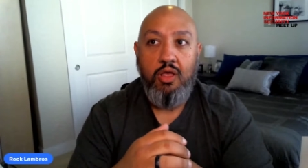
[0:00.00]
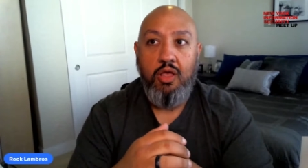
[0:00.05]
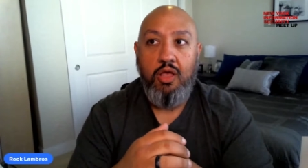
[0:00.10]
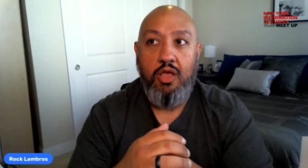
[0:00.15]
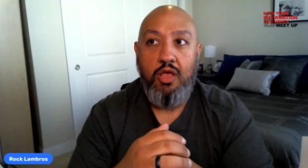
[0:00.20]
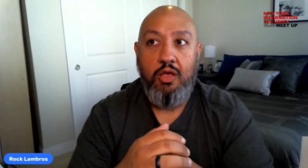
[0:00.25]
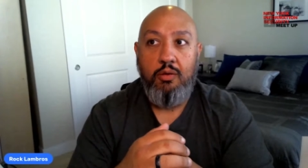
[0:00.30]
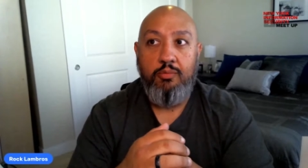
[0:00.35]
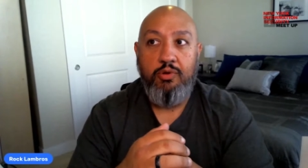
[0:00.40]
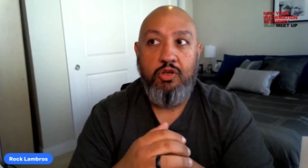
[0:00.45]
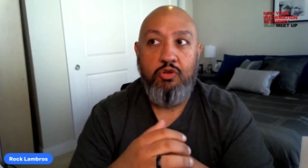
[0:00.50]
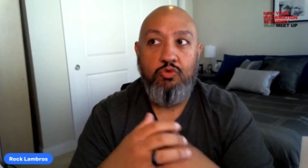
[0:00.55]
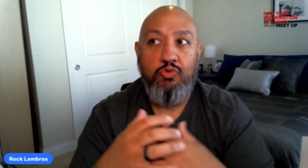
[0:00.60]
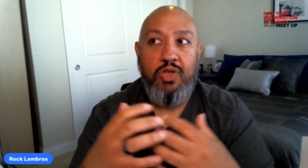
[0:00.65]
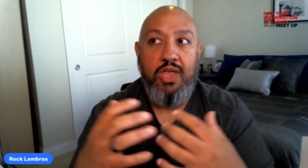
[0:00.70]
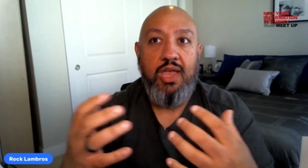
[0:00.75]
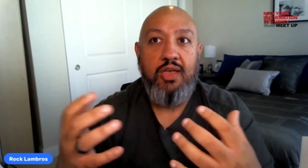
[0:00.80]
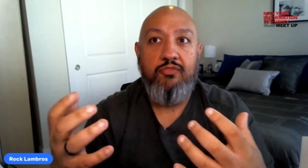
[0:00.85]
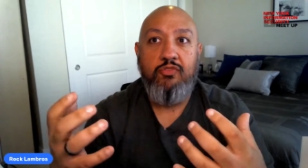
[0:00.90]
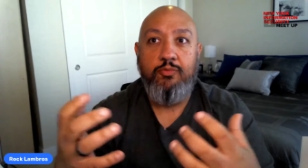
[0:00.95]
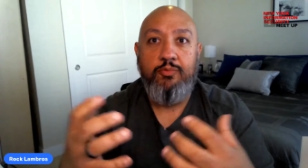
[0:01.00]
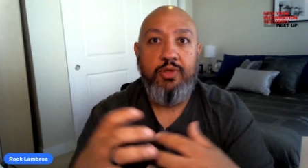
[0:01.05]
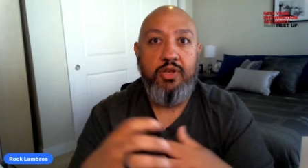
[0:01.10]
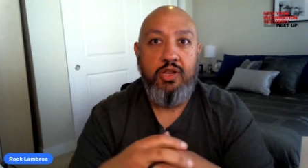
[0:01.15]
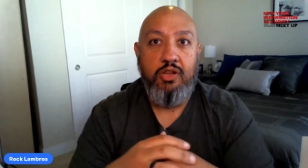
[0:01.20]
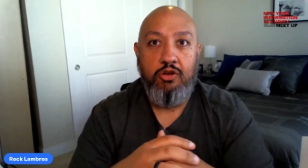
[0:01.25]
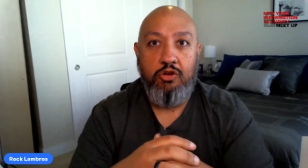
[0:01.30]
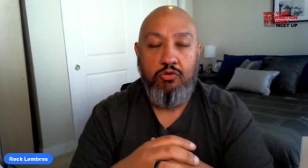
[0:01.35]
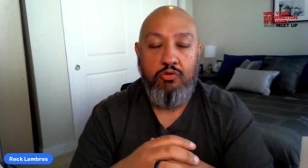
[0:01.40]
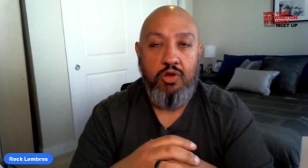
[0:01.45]
because we haven't been
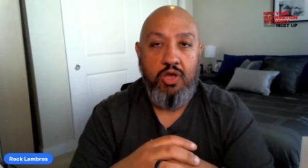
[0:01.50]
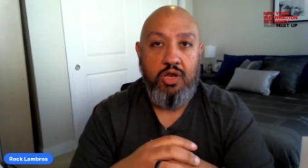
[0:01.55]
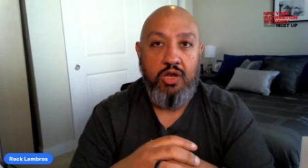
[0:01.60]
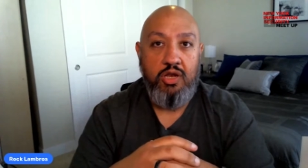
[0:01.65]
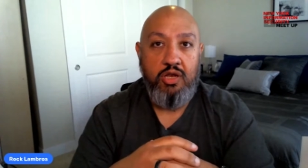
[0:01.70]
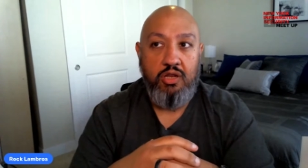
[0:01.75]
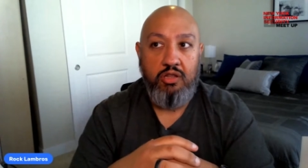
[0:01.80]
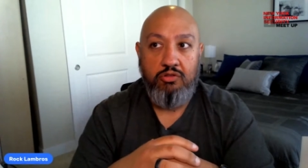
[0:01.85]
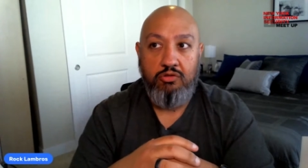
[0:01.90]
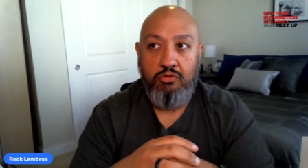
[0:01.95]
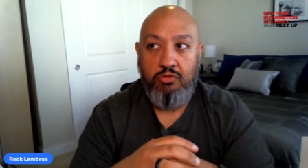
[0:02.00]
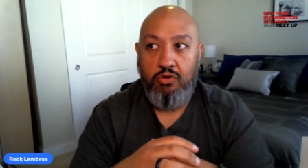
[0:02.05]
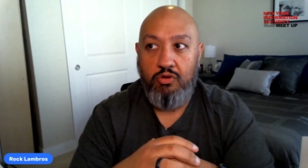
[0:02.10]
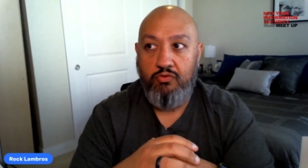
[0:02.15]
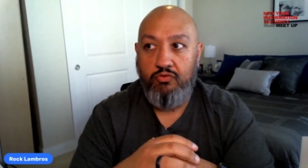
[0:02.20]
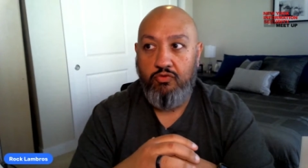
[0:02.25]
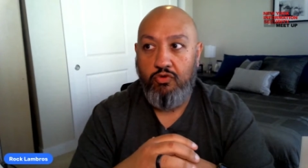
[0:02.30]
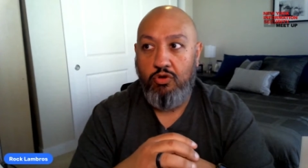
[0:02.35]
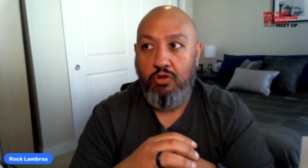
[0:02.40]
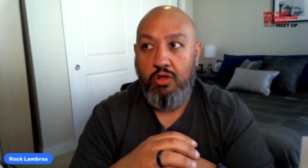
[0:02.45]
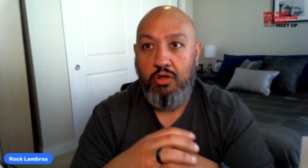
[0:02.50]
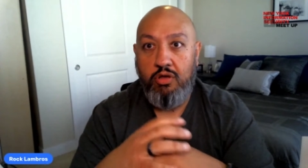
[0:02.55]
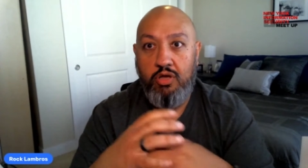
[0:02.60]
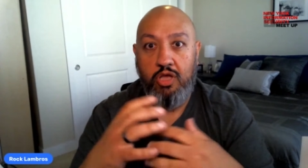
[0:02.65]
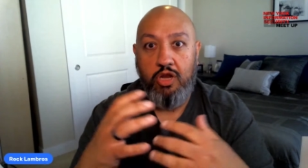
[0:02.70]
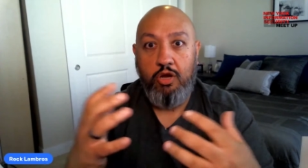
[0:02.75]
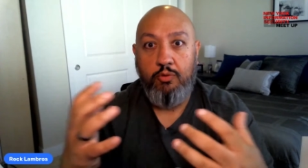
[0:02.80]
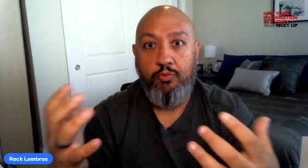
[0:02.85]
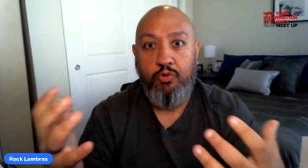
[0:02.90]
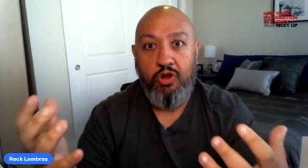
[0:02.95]
integrated into an overall
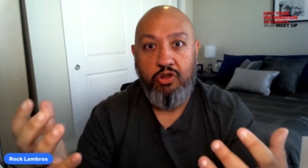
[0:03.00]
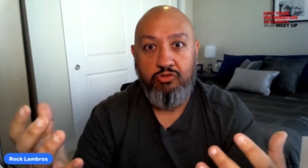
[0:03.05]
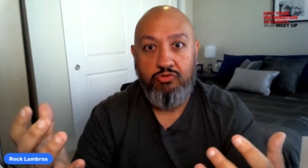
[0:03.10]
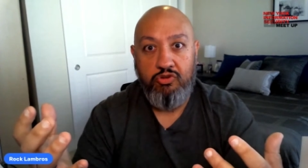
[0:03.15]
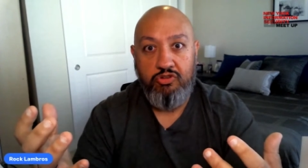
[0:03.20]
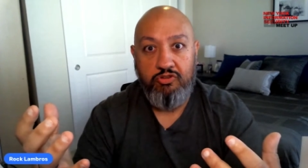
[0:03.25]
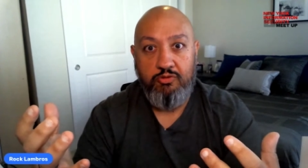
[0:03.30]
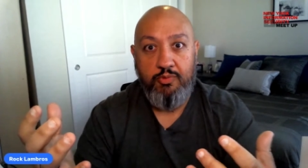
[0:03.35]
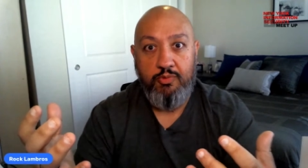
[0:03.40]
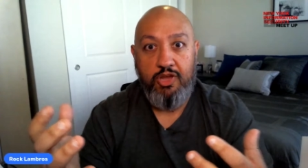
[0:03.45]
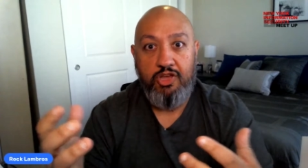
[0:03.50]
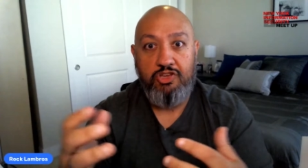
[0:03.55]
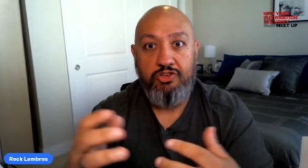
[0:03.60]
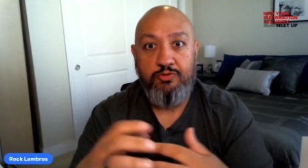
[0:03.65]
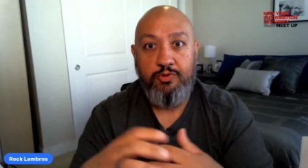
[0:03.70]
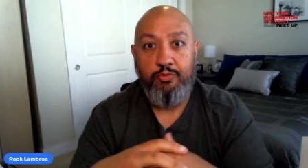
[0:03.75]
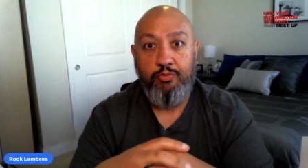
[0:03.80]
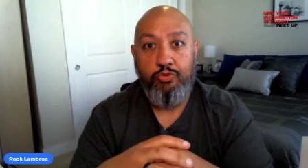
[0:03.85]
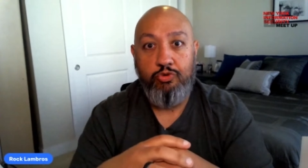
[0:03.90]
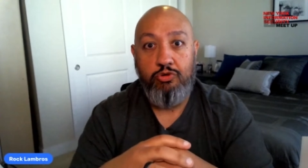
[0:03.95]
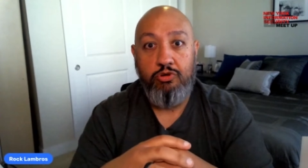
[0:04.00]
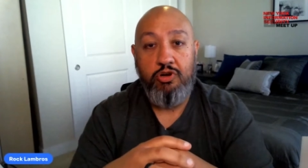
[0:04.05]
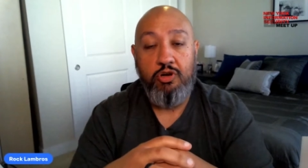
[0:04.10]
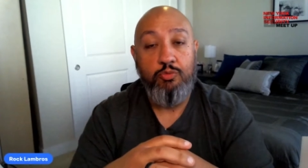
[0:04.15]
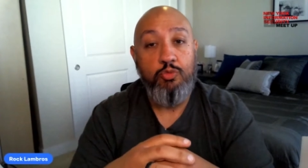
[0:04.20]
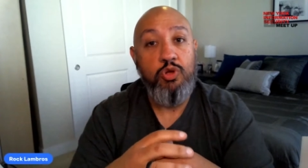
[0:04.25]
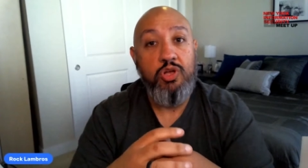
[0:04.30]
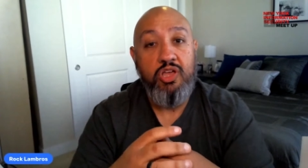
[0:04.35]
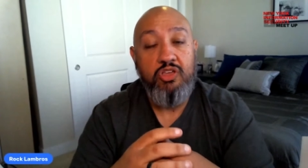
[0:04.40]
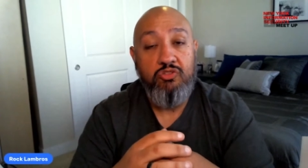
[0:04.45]
enterprise risk management
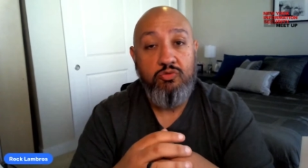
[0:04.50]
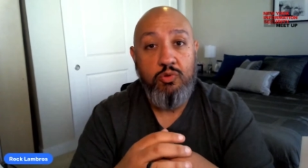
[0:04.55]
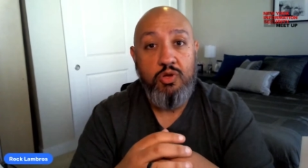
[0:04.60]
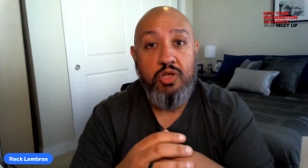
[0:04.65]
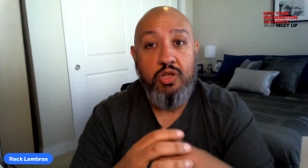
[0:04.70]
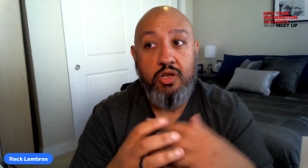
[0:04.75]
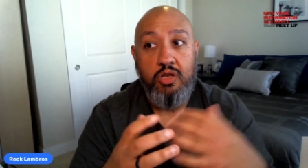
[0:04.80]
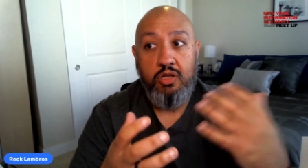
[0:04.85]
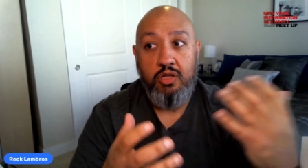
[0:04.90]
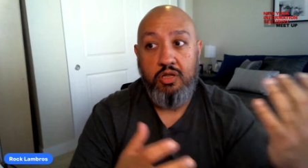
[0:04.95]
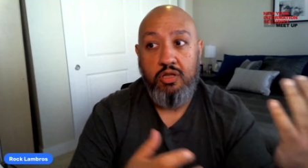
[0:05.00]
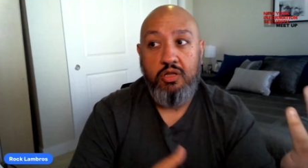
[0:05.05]
program. Well, guess what?